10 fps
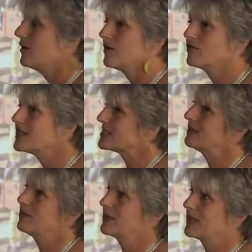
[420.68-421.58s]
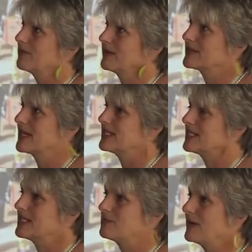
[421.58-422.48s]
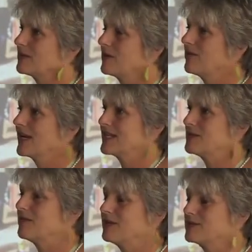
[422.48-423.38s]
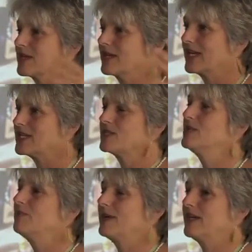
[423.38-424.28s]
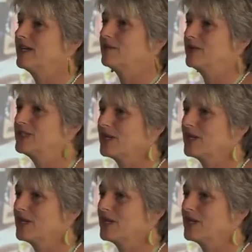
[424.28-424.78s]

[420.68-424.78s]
Originally we were going to build it into this bid and we realised the bid was going to get too big, we'd